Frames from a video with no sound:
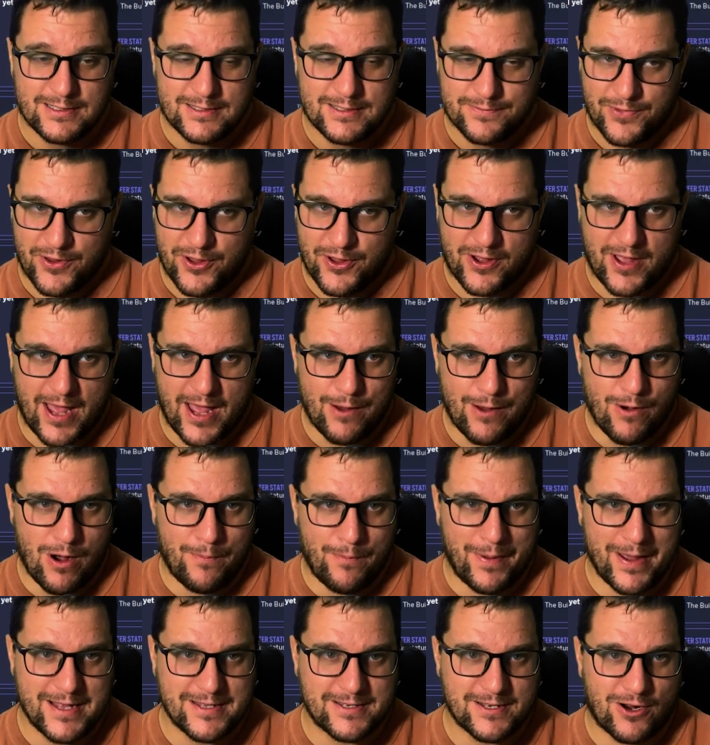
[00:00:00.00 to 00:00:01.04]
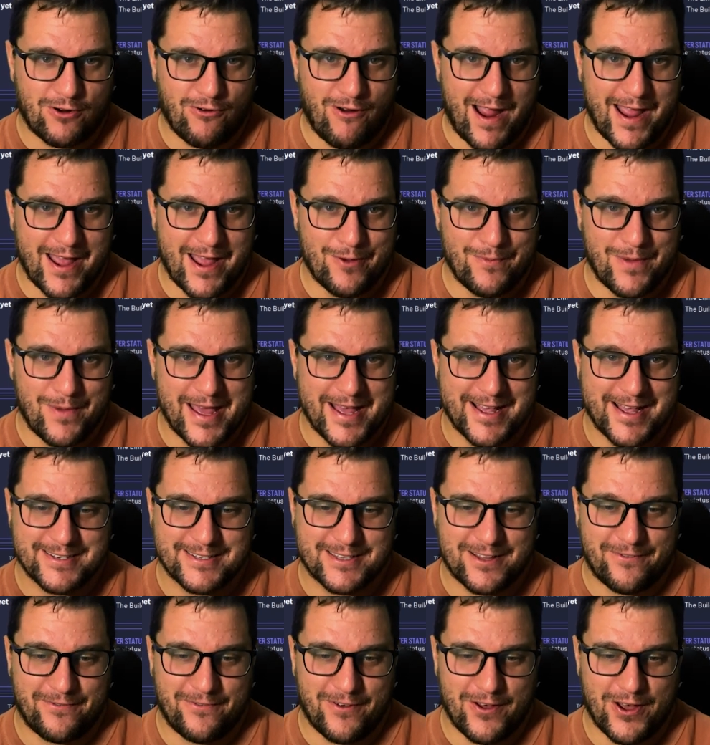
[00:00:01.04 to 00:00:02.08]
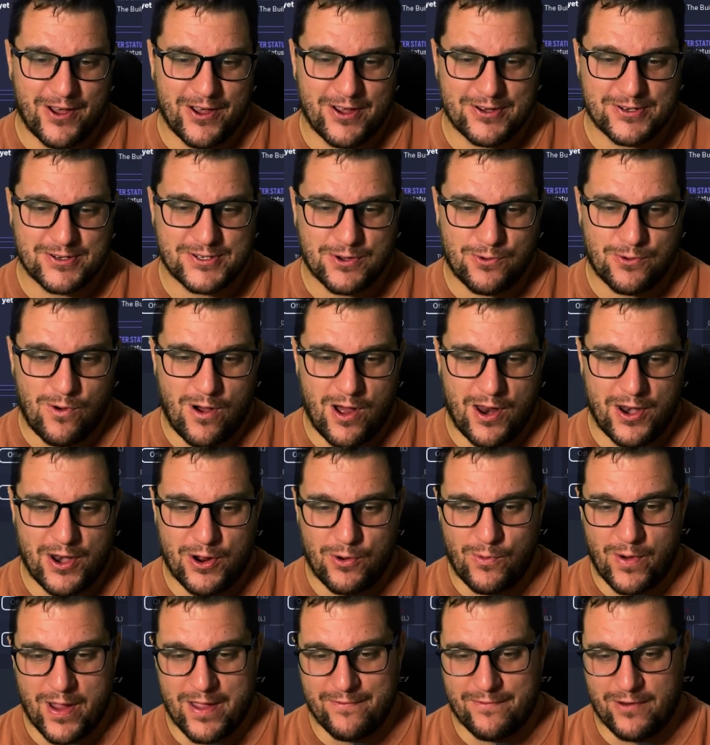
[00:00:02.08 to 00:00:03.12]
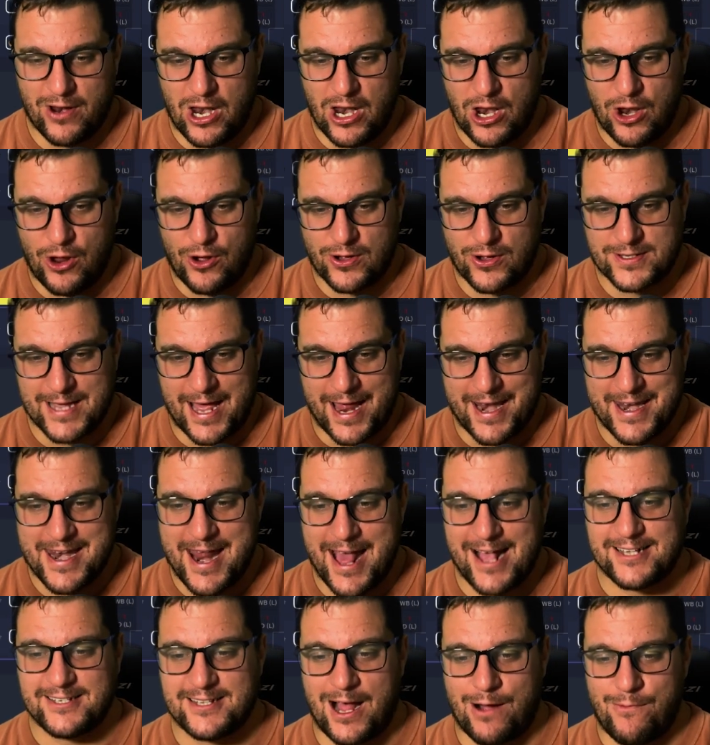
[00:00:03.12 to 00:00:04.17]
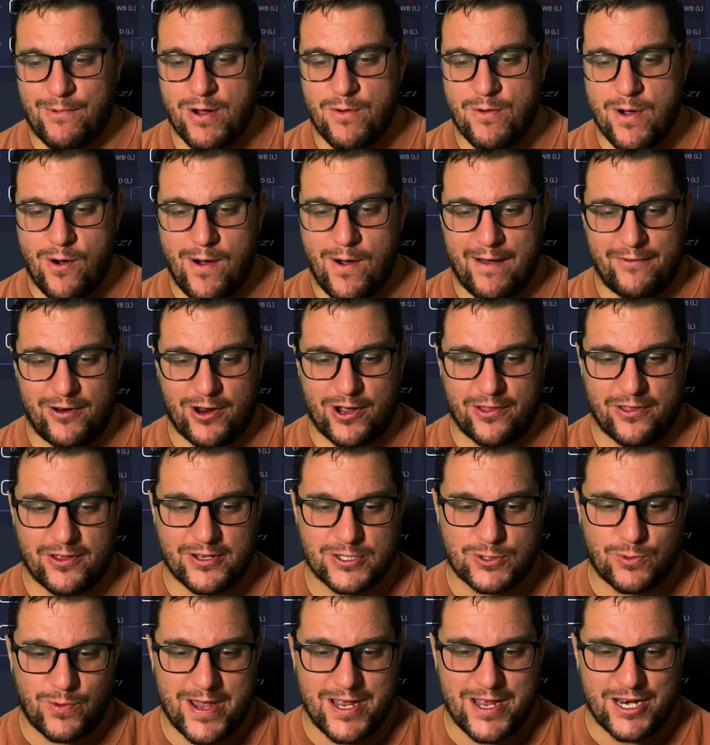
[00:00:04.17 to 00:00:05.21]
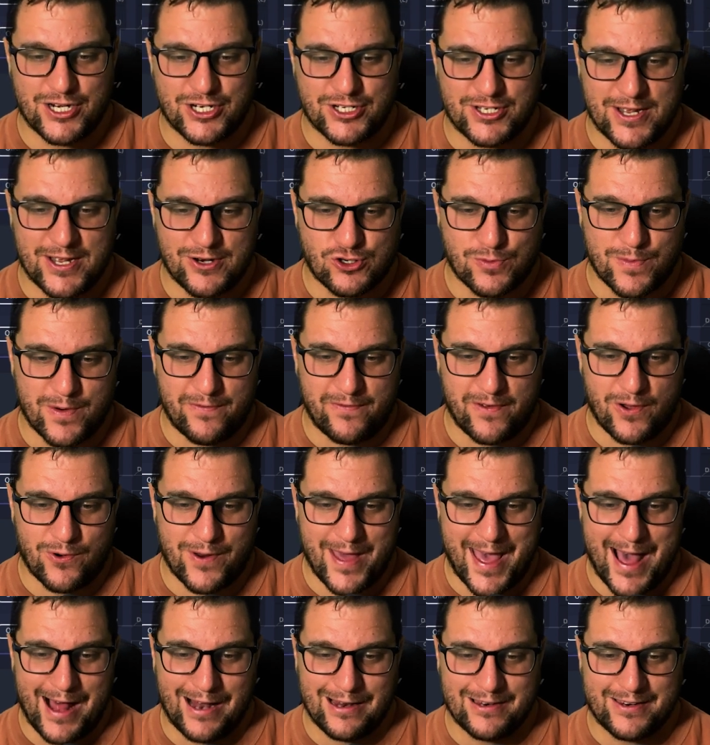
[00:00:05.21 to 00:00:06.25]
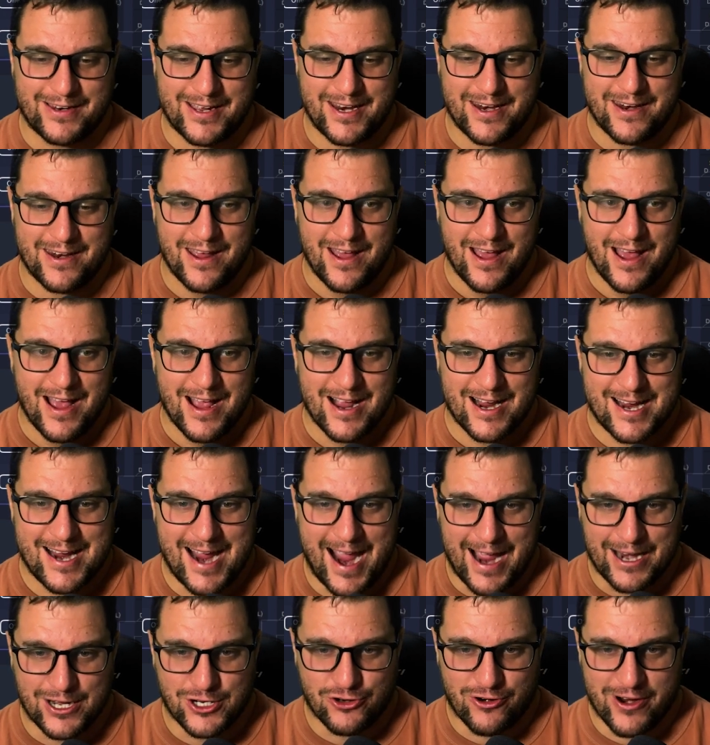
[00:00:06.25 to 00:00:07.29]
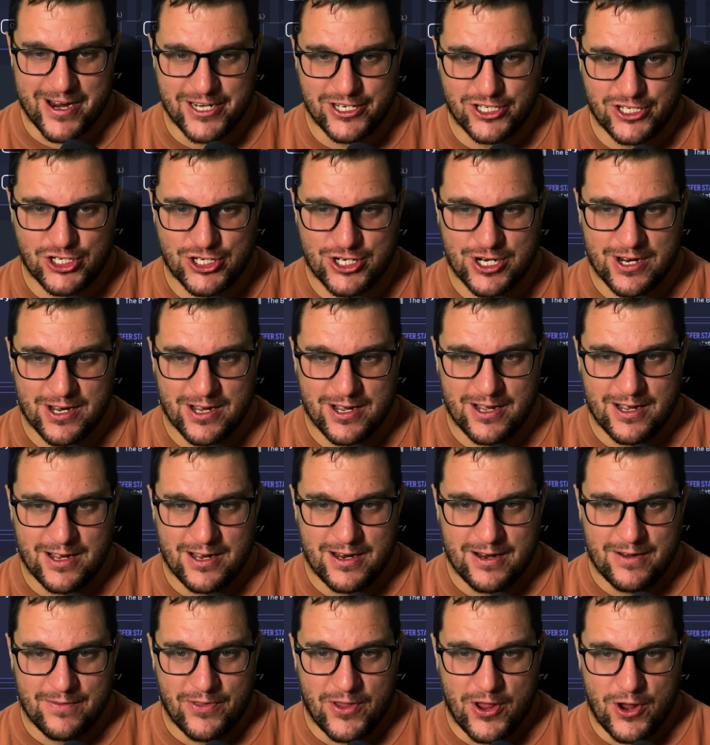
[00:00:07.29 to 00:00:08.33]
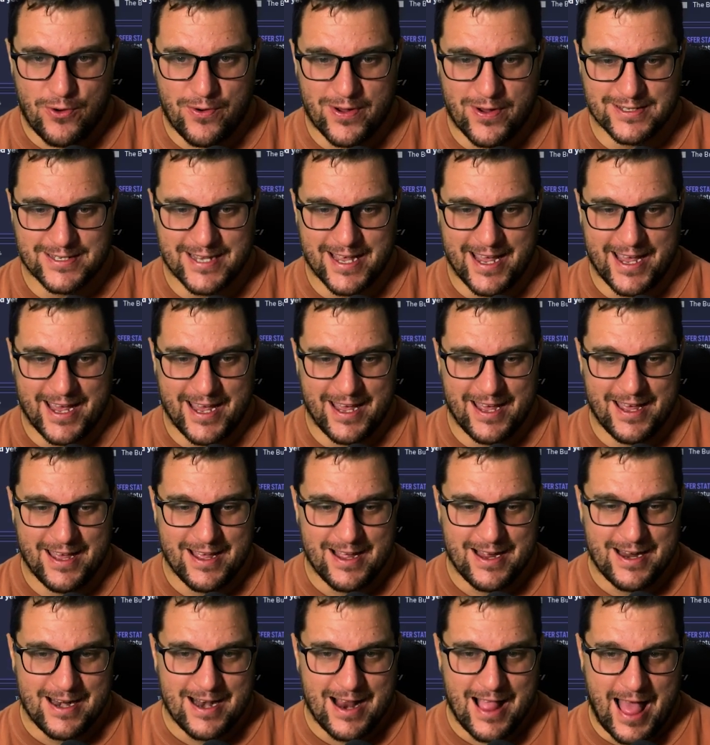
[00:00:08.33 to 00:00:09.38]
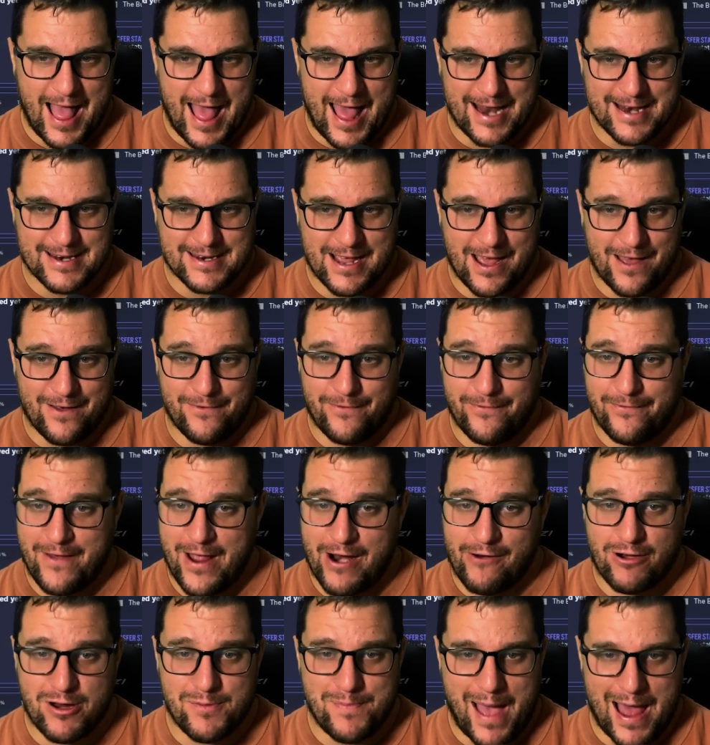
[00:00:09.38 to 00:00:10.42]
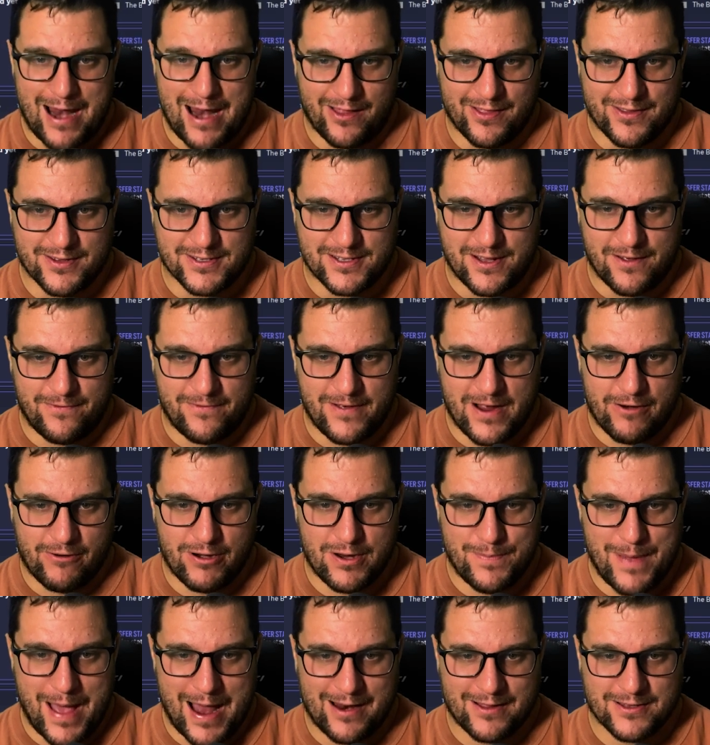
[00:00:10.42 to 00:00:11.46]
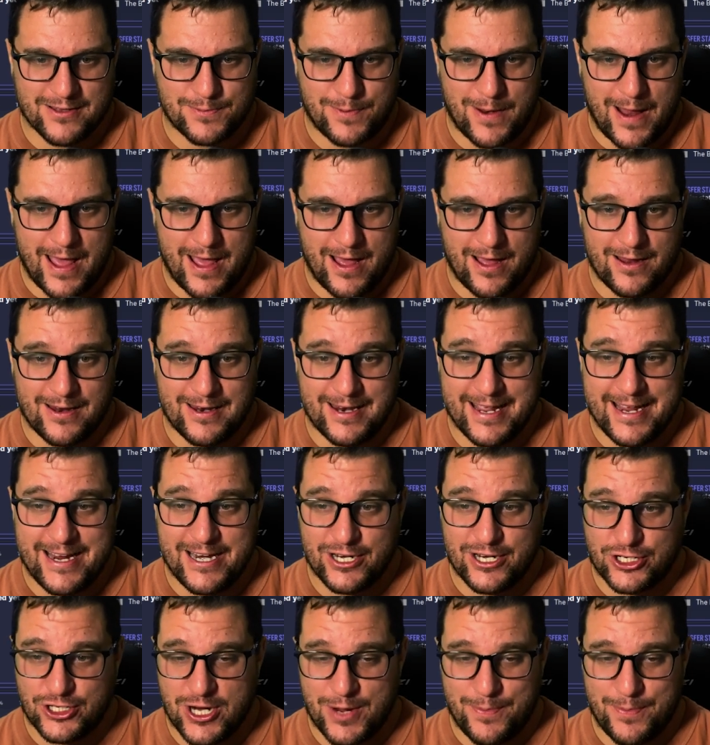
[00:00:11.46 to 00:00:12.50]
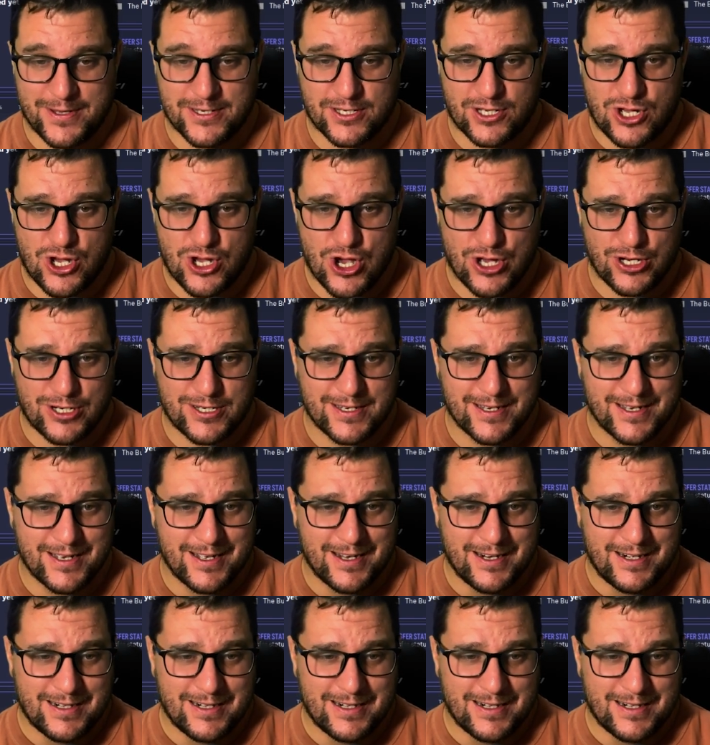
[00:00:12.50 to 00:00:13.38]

Okay, well, Peter Graham is the first one we've looked at. Next up, we will have a look at the Swedish central midfielder, Eldin Kadric, who is here. And very balanced. A very balanced player. Leadership is good.